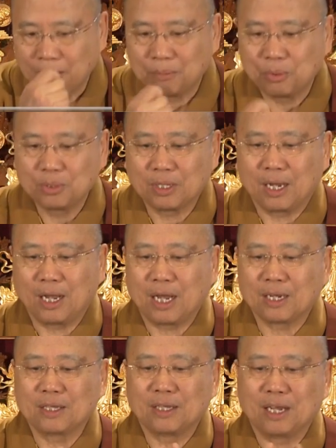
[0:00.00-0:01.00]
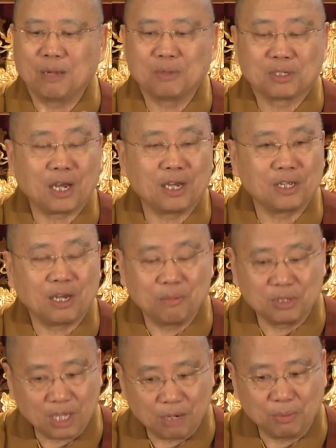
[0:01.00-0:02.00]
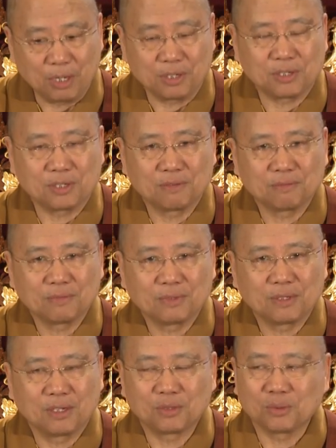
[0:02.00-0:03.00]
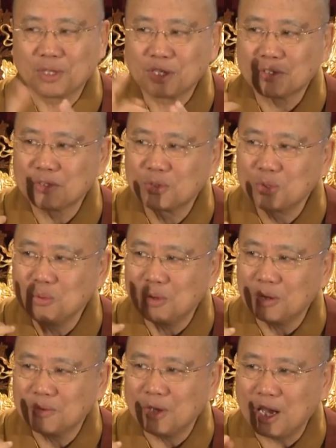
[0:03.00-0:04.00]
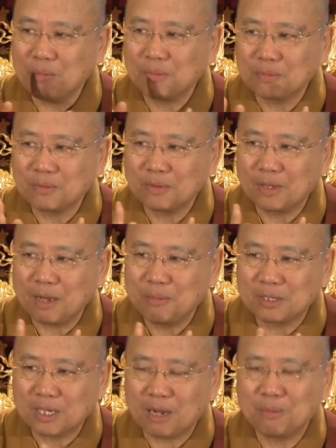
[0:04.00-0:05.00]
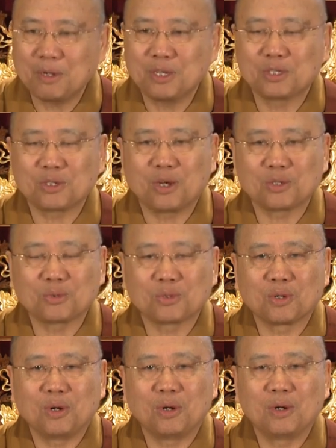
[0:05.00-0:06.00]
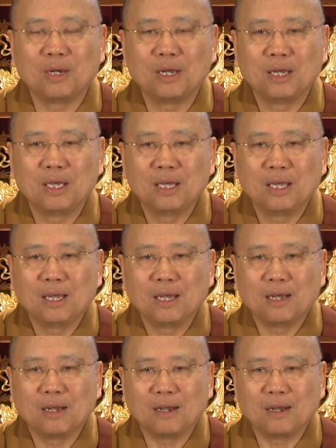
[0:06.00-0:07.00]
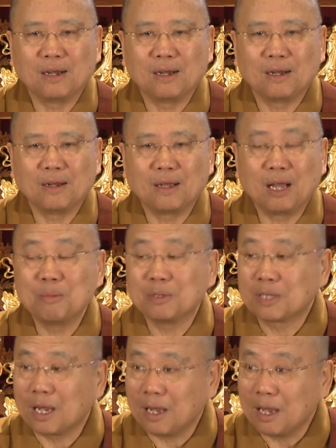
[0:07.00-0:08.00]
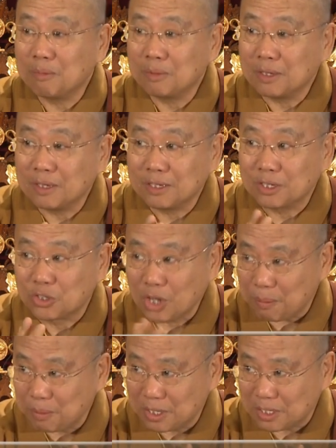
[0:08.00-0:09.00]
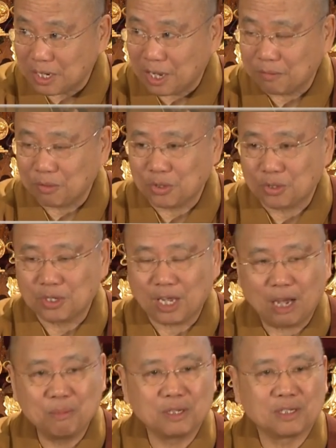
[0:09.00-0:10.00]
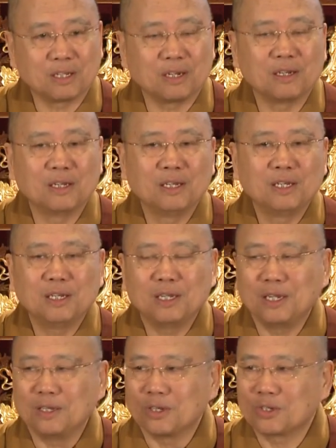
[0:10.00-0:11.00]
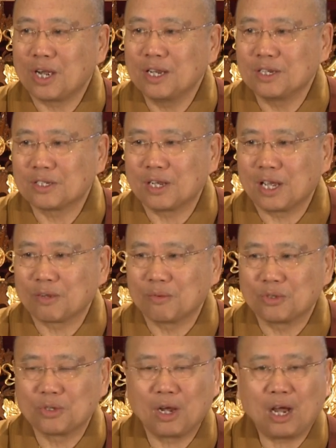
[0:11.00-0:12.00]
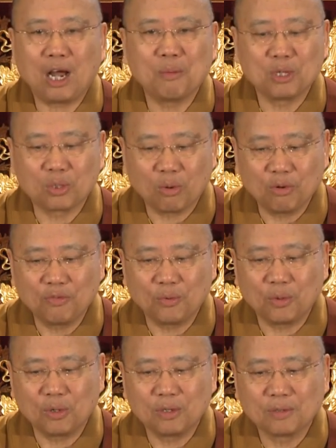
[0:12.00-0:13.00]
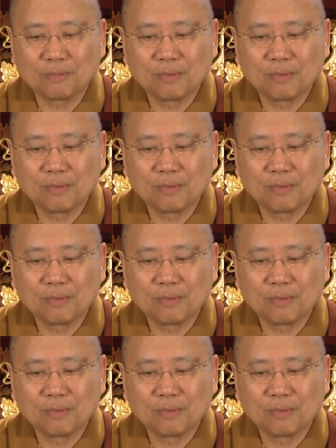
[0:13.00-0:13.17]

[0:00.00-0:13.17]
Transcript: Buddha other than Amitaya, Amitabhas. So that's two. Amitabha is also called in the Japanese language is Amita. In the Chinese language, Amitofo.